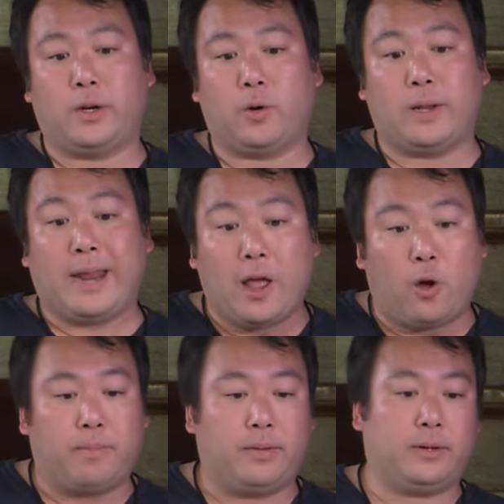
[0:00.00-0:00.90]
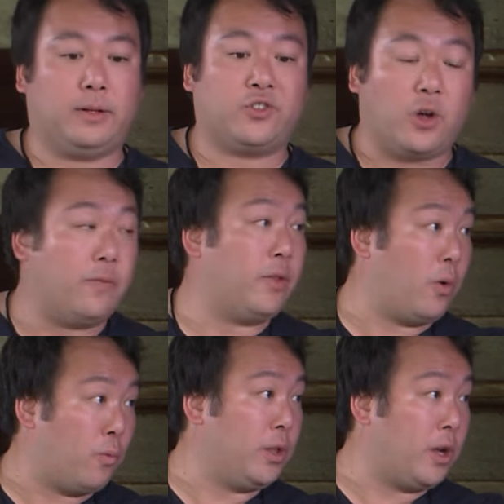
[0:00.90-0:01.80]
you know, and help solve the
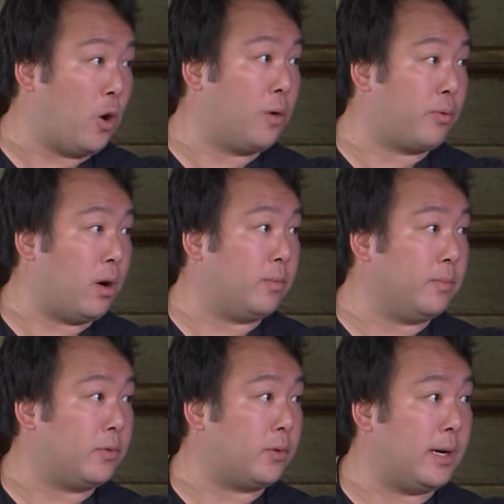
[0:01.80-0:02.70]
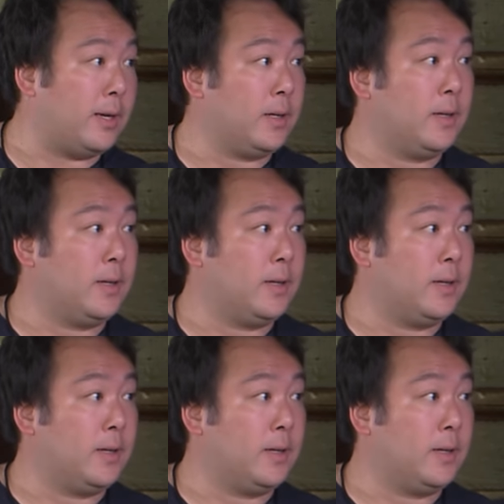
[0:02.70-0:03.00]
really hard problems, right?